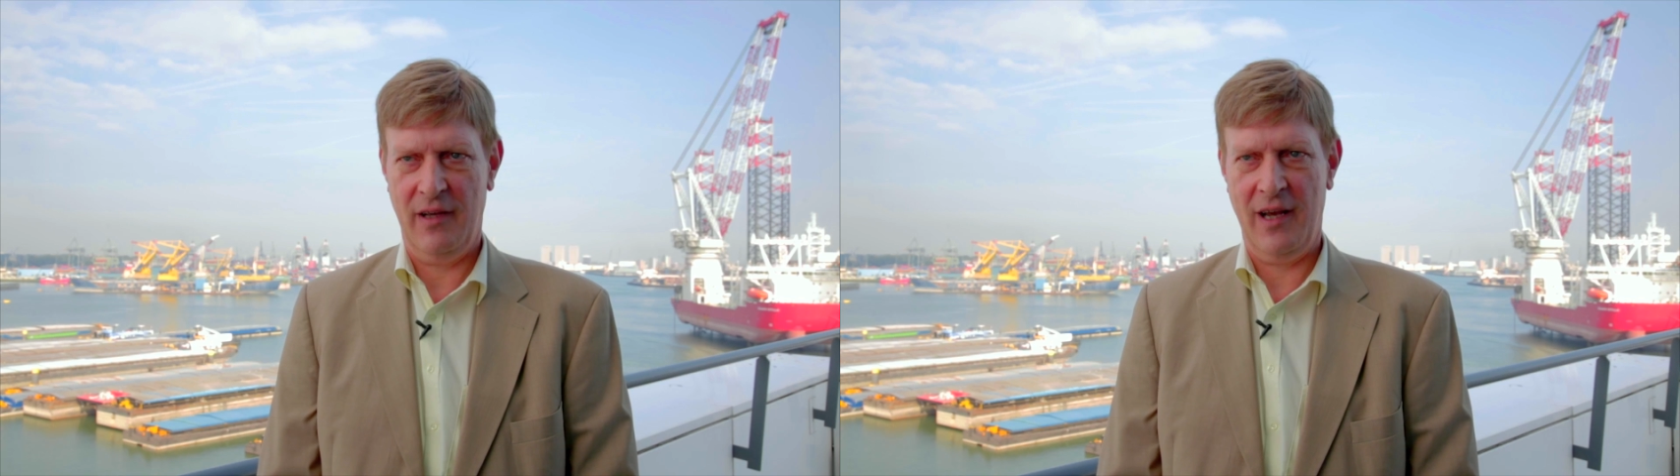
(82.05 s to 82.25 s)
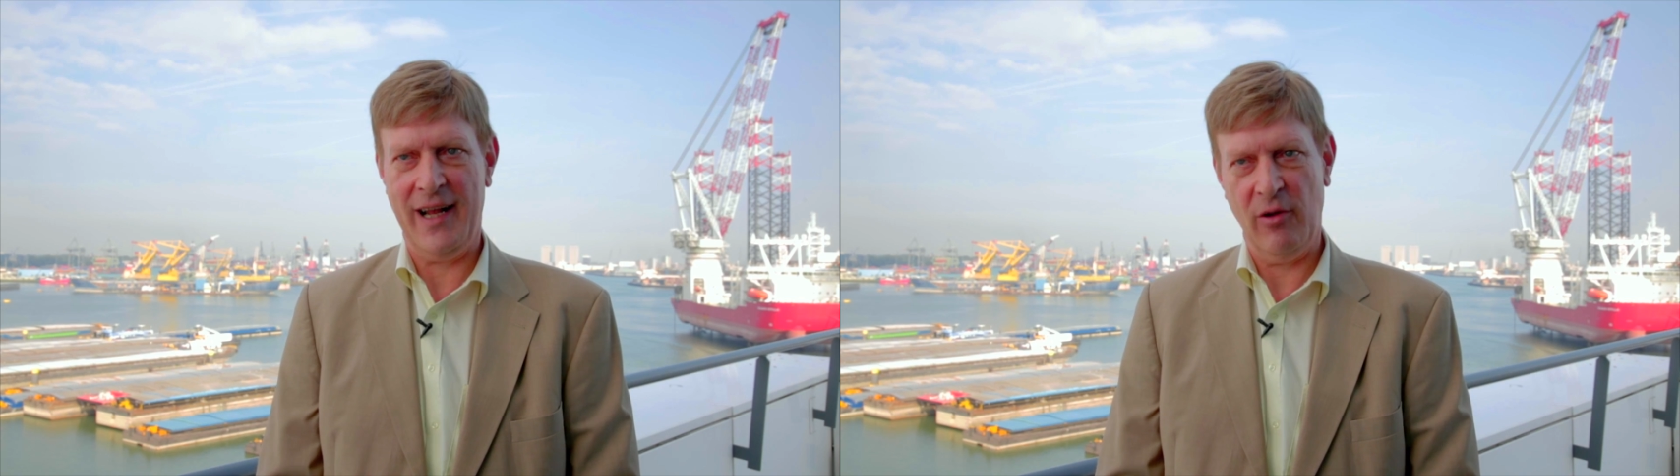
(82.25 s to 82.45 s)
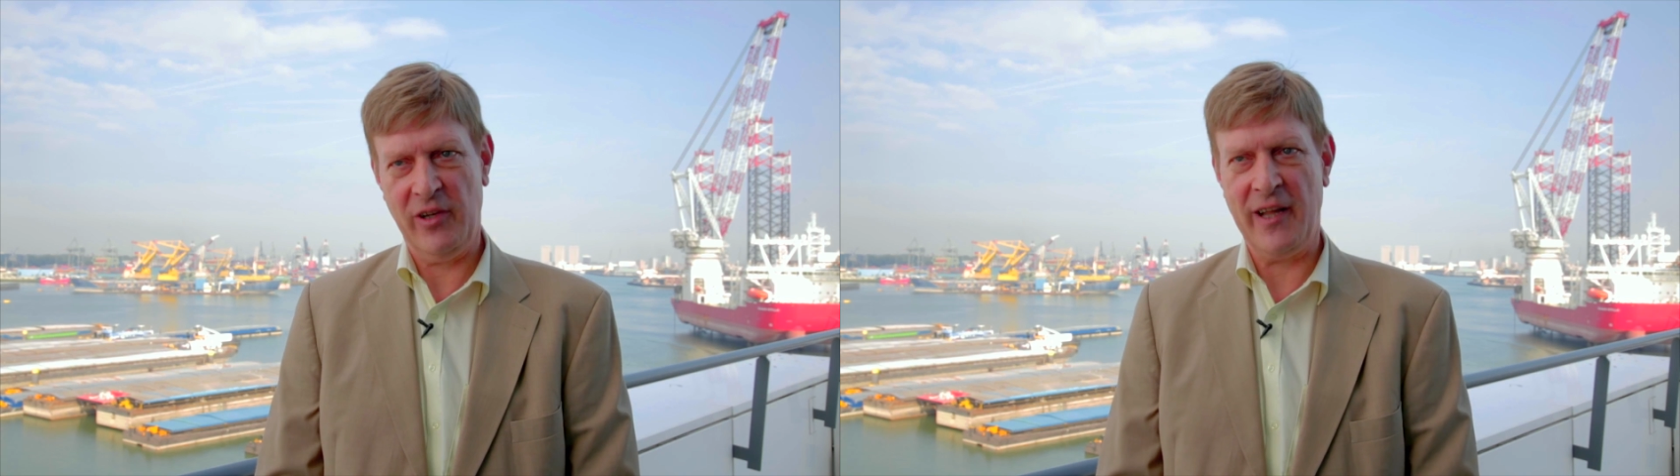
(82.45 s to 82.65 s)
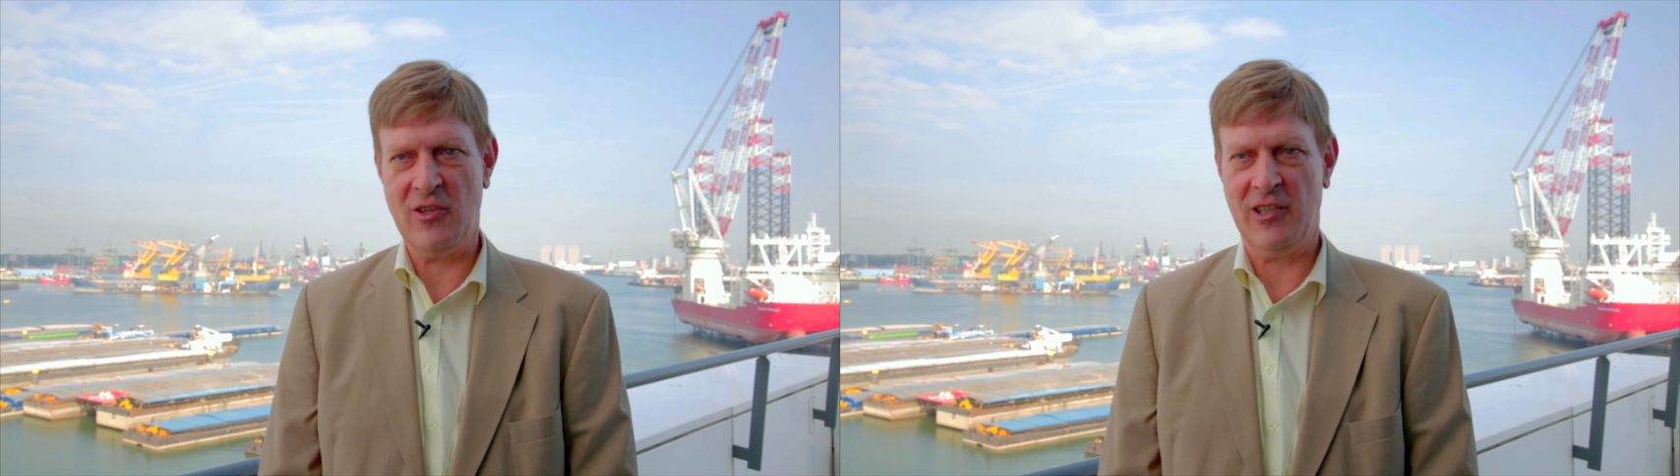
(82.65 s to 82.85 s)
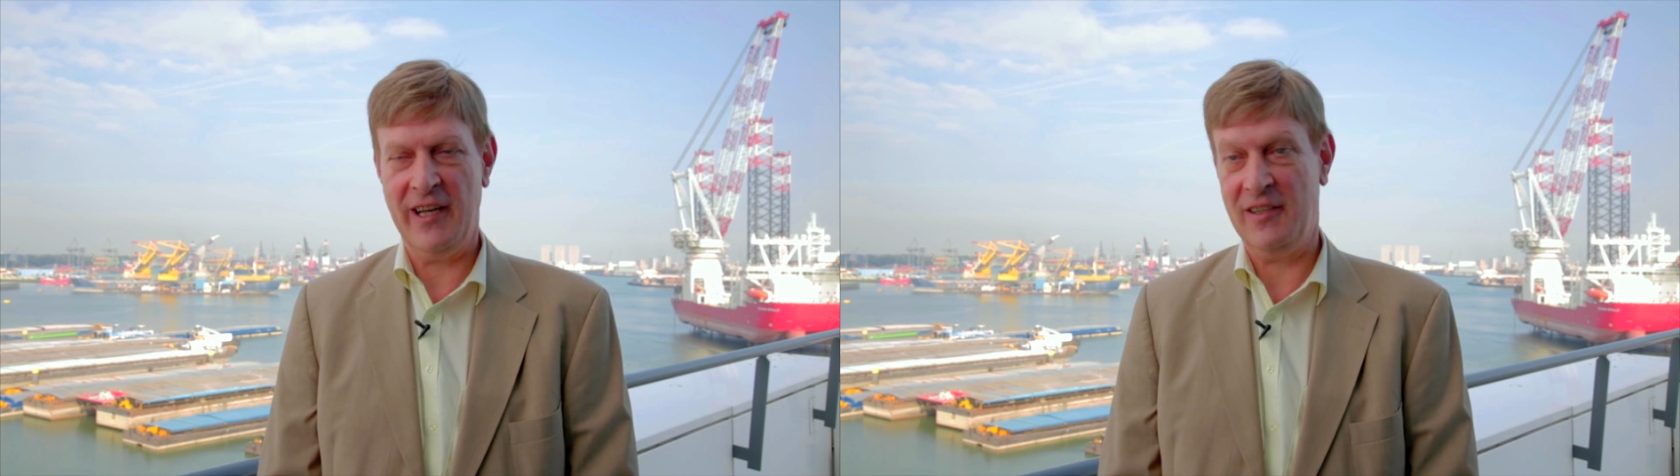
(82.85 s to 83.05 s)
And now 10
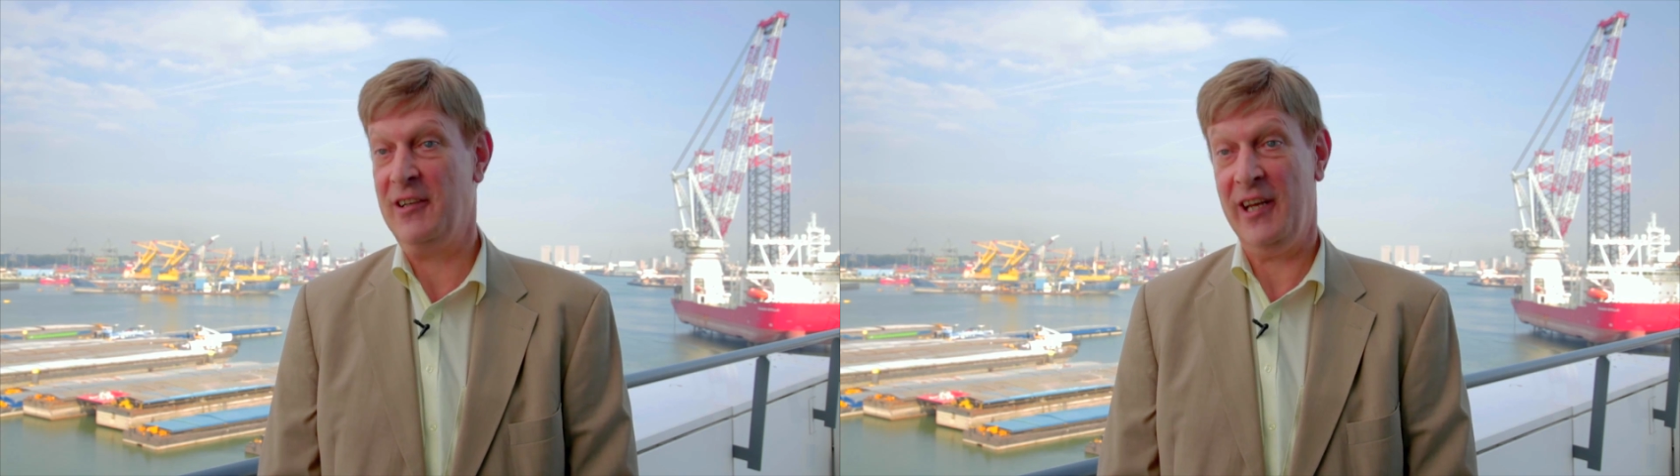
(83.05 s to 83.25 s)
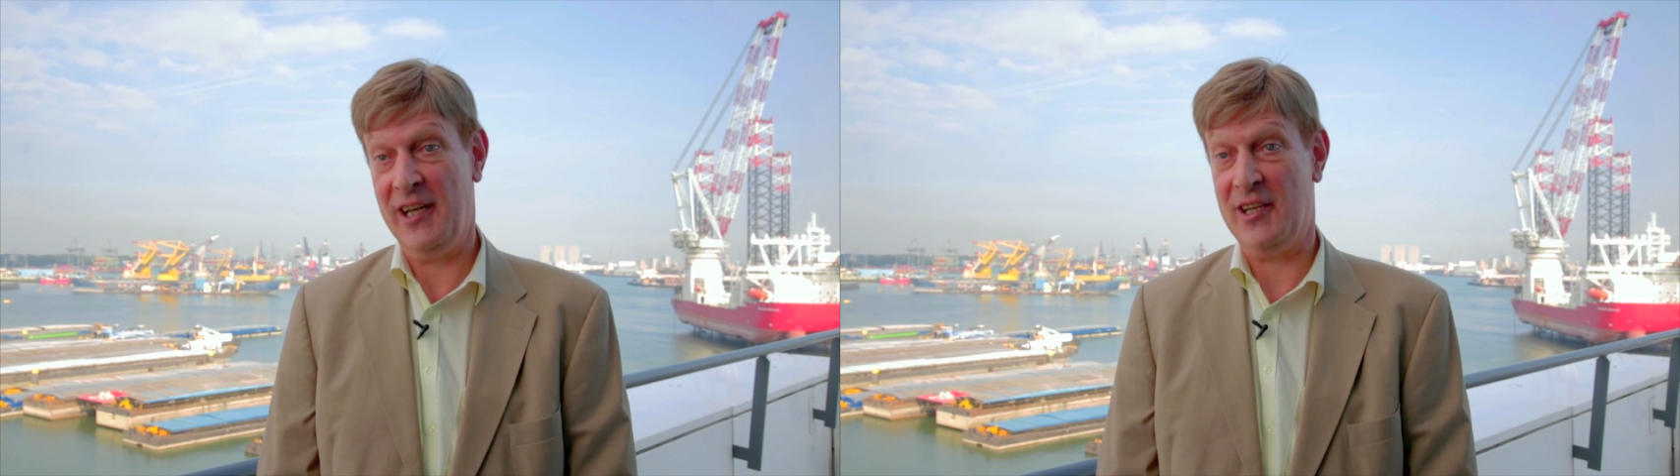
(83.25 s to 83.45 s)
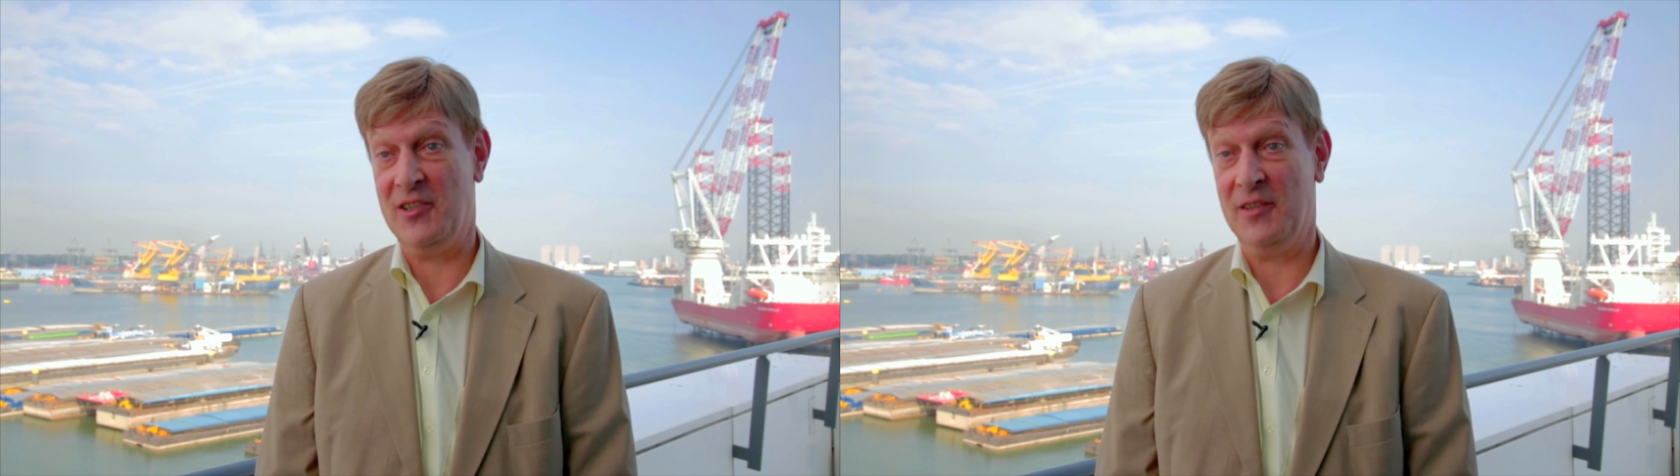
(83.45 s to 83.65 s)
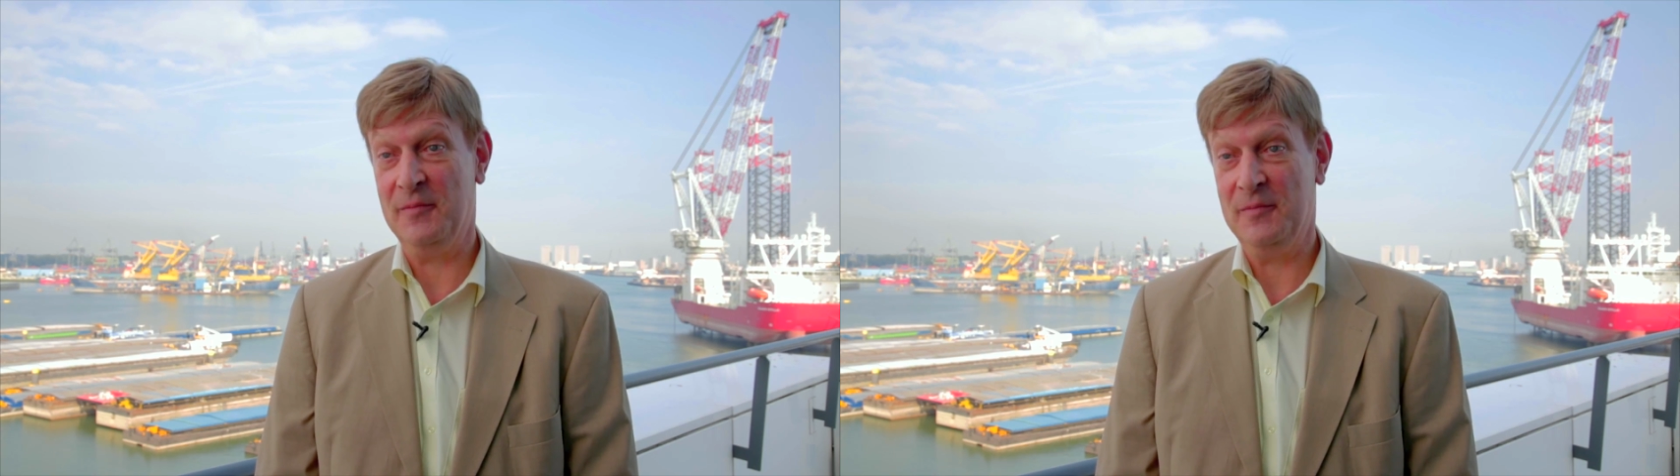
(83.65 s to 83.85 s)
years later, it is.